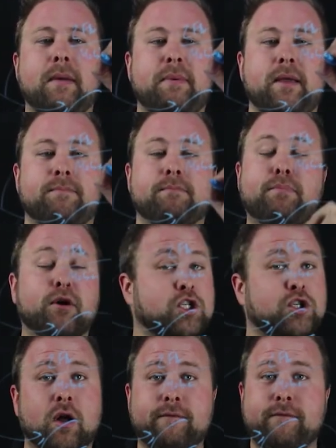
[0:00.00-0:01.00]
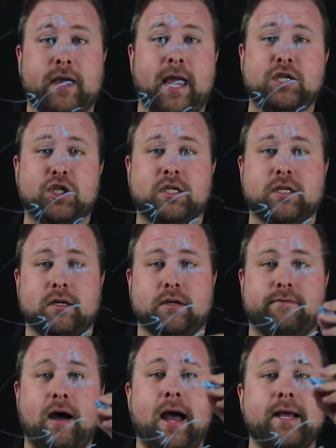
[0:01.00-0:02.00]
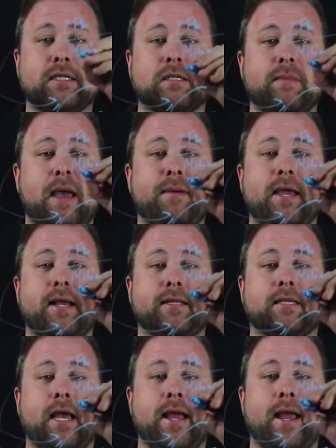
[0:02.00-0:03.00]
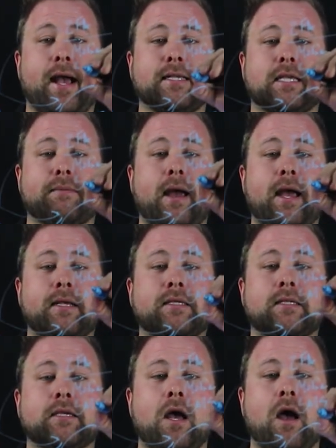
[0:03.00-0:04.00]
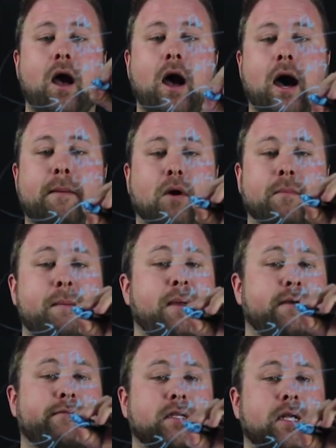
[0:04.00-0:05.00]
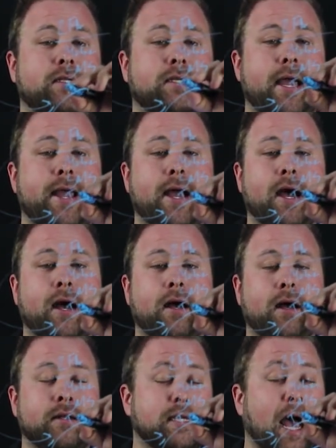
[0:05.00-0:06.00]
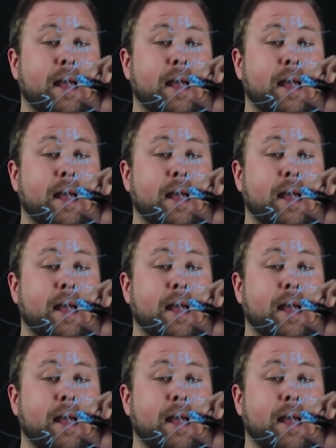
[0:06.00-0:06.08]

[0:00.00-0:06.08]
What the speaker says: maybe push notification to their device, maybe it's a SMS, or maybe even it's a